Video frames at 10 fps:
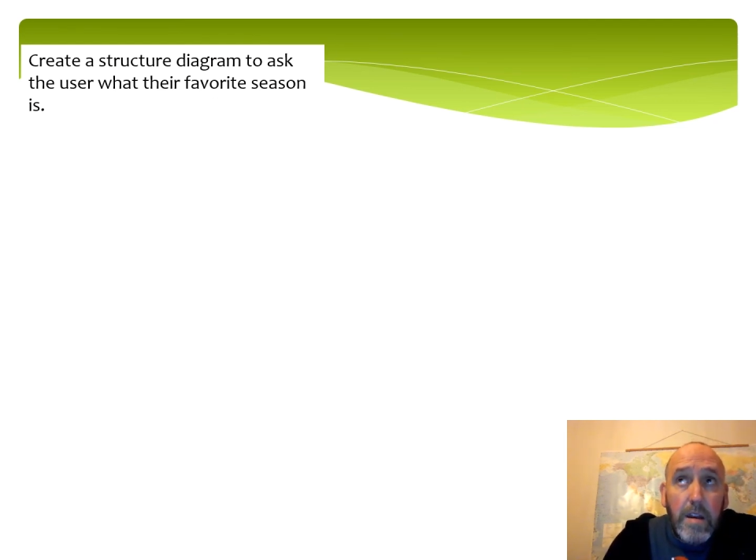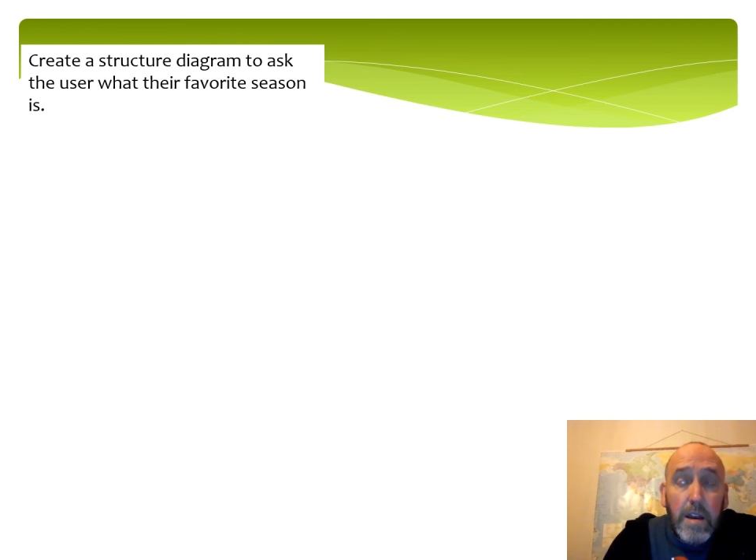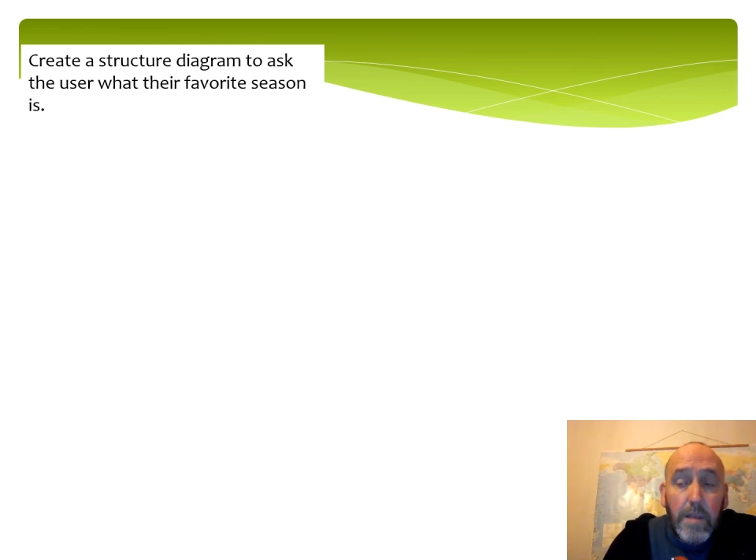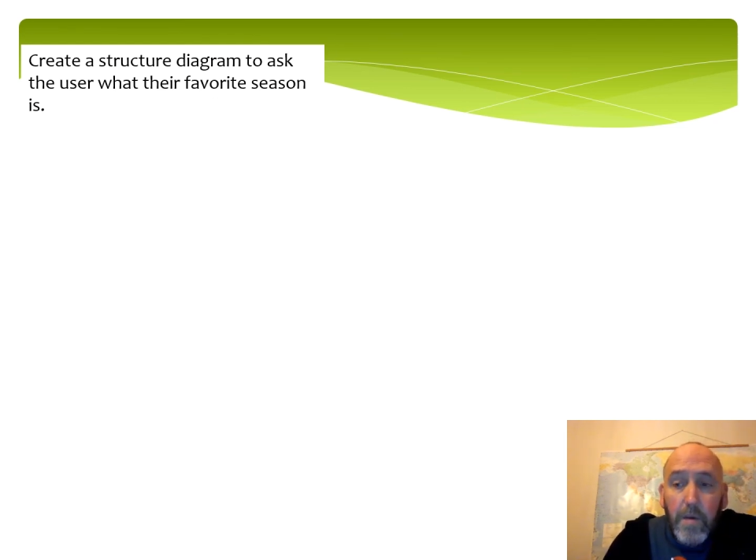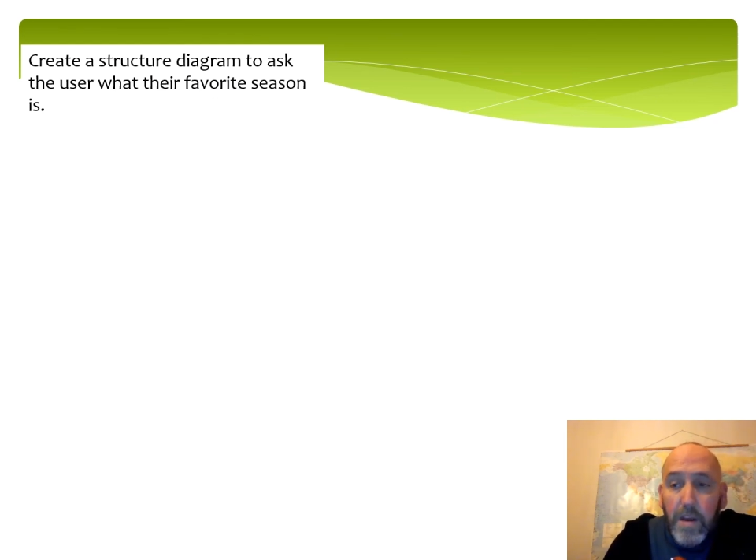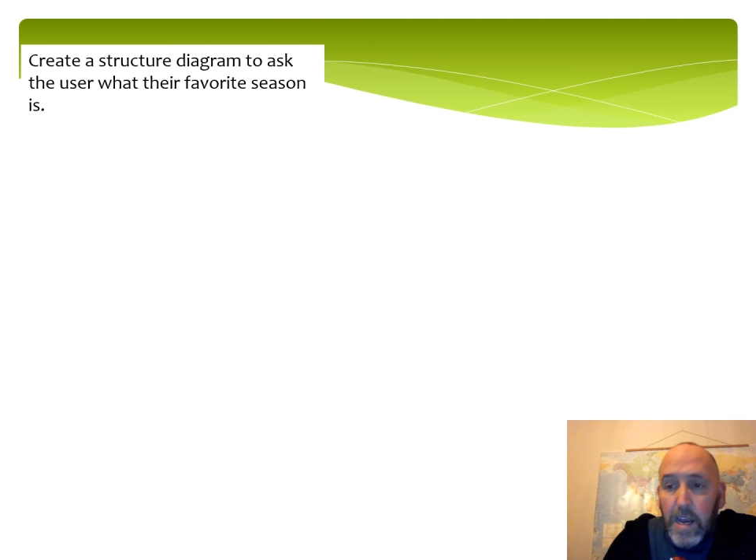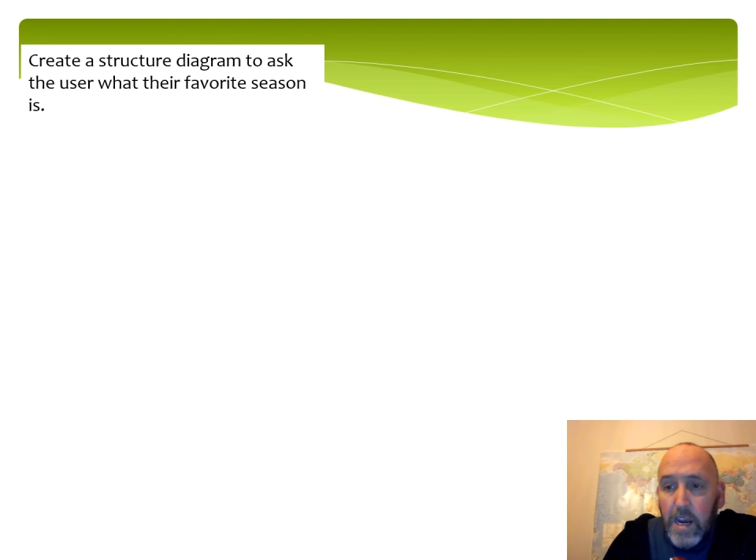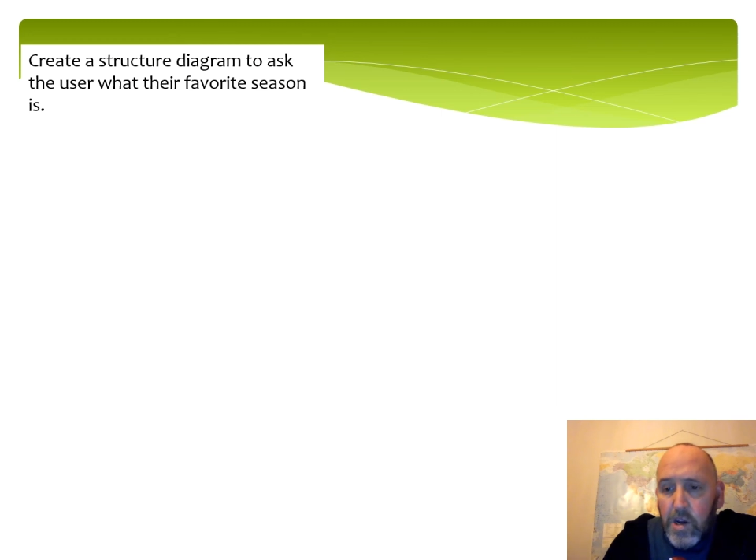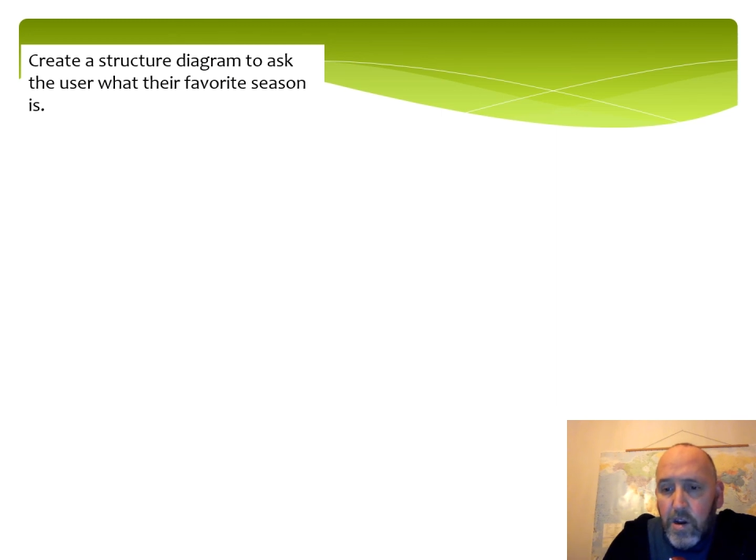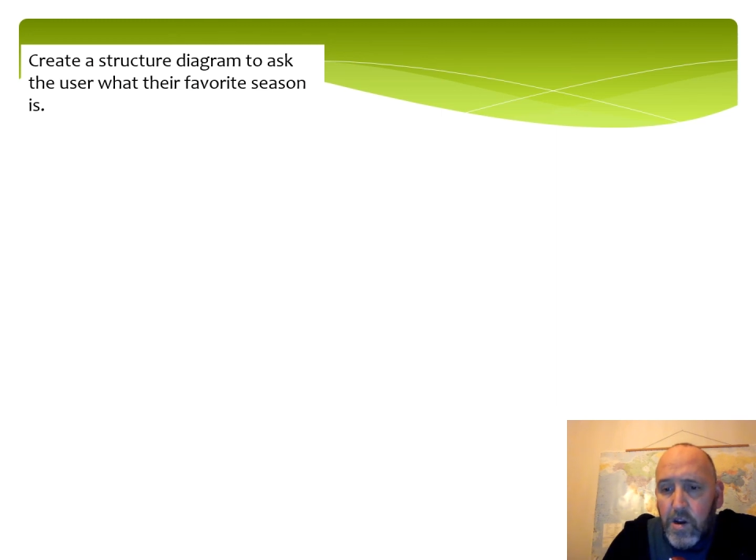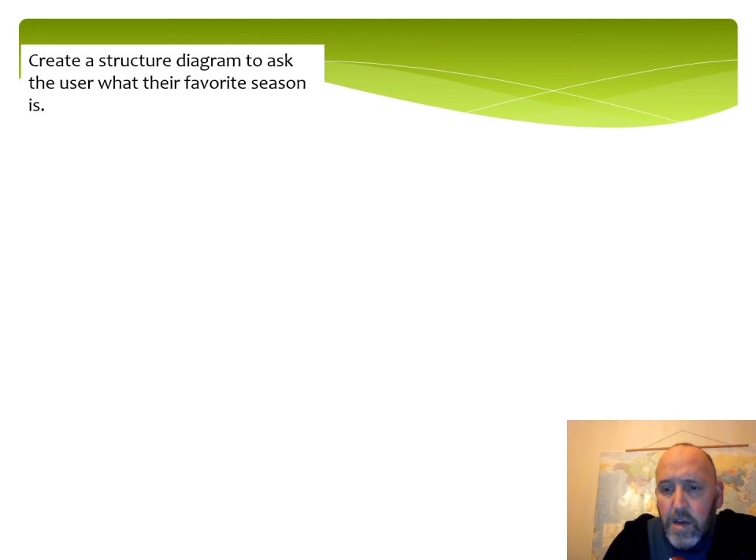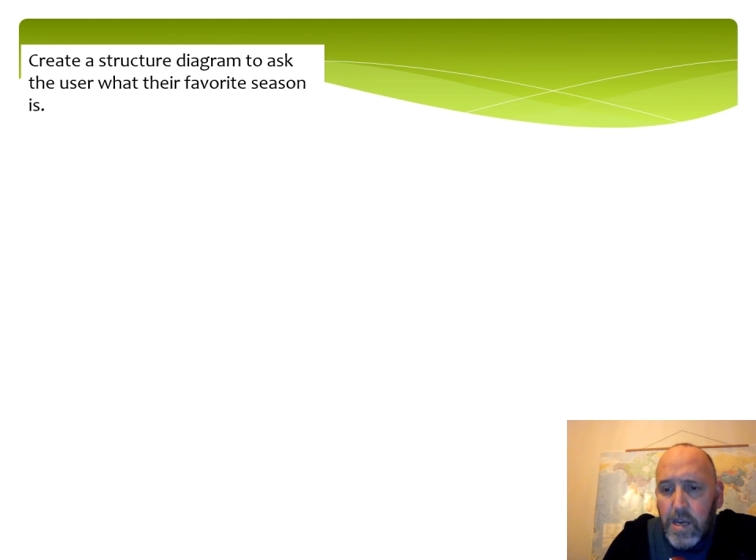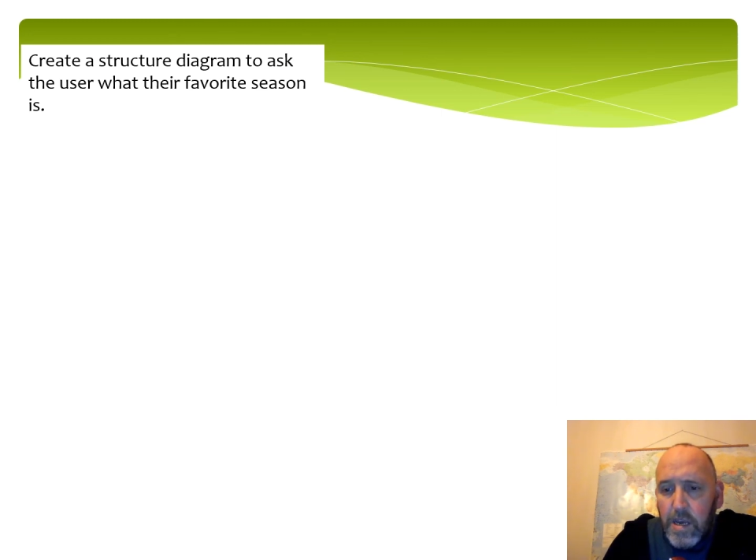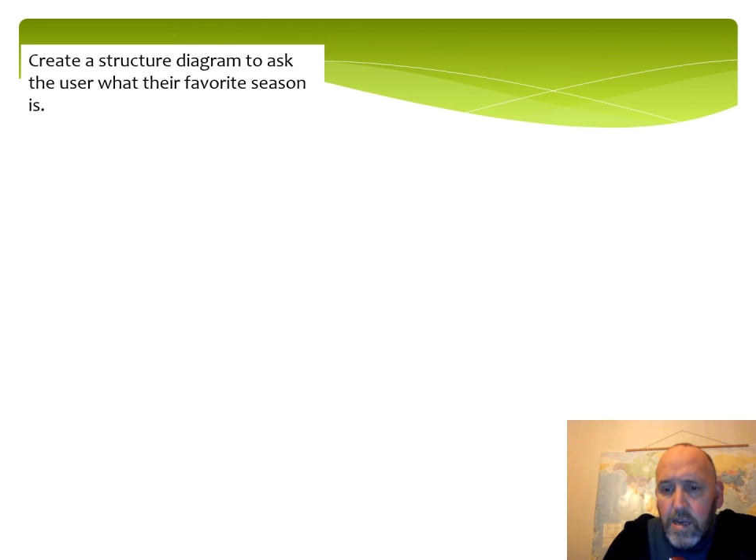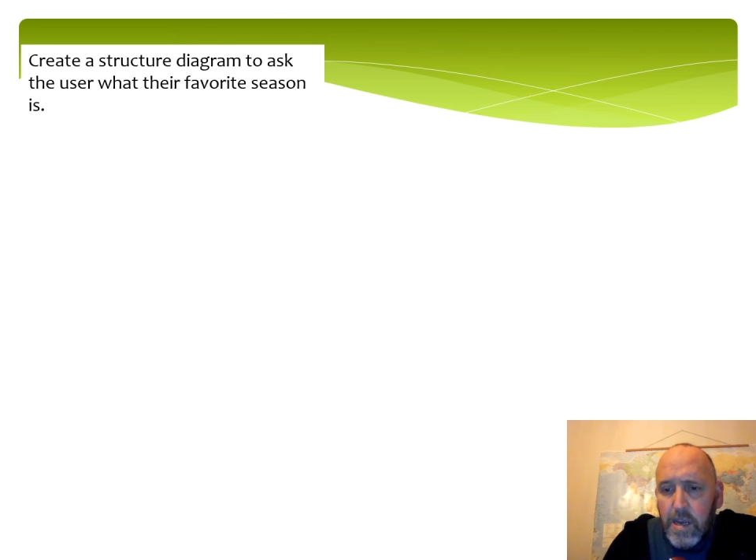to put in extra choices.